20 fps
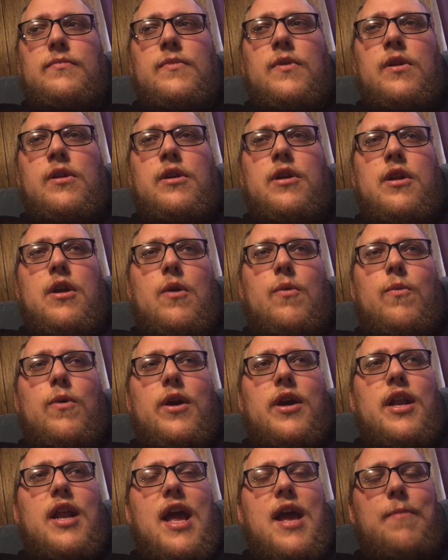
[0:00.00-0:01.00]
we're
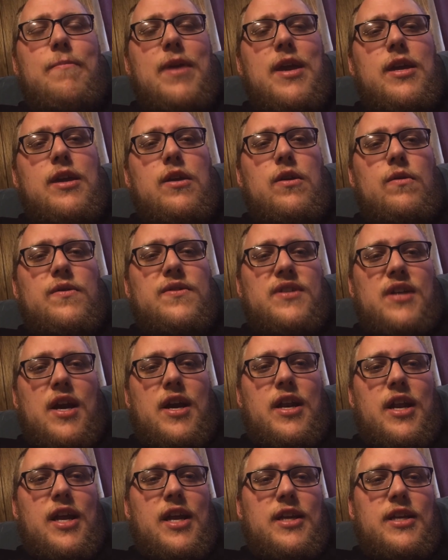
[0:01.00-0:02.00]
going to make you
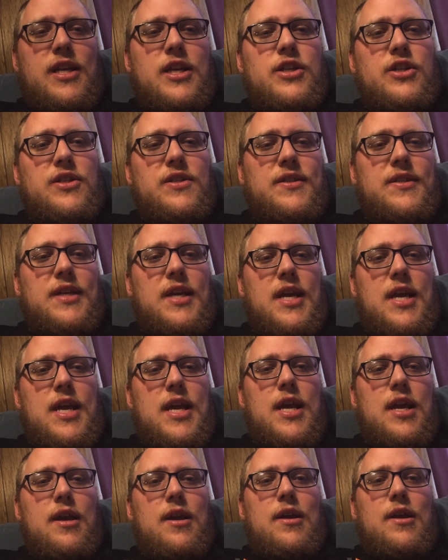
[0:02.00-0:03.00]
sign a
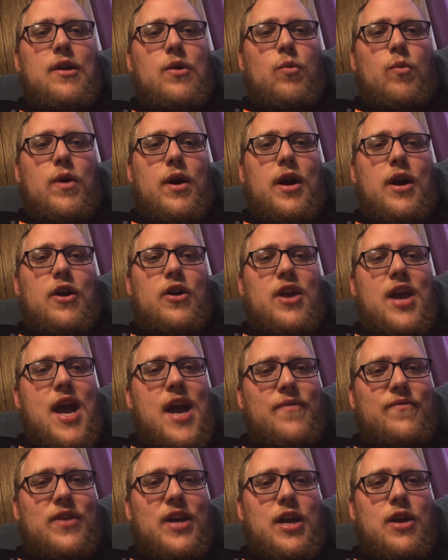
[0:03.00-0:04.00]
contingency where you
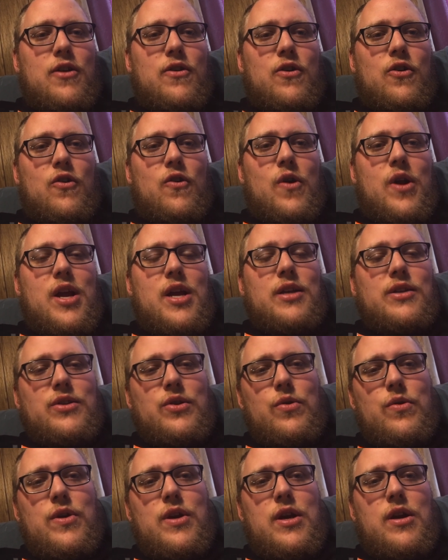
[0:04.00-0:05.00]
have to get your degree in
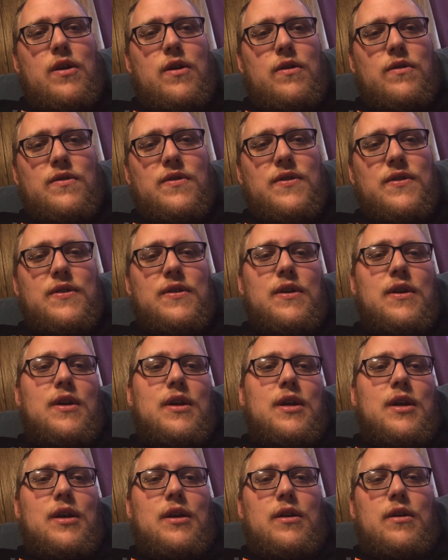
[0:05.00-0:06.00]
2 years
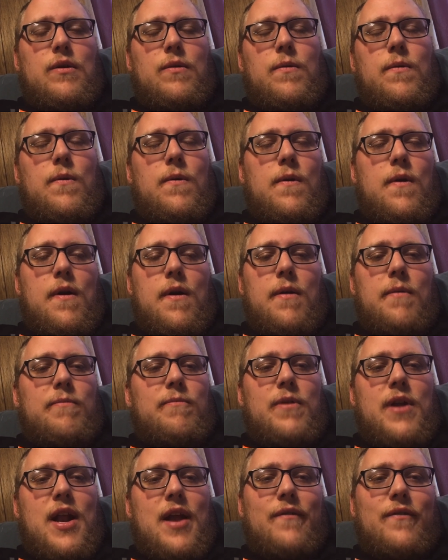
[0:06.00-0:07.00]
or
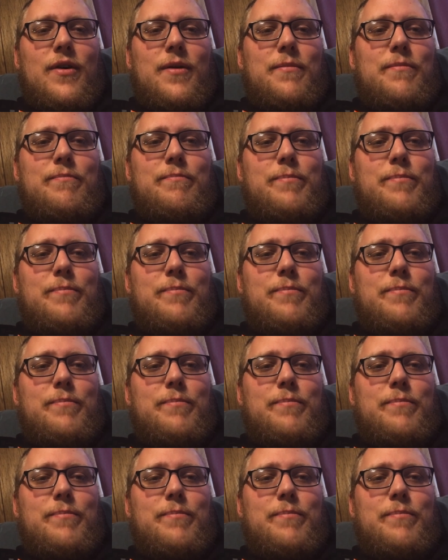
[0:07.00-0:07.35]
whatever.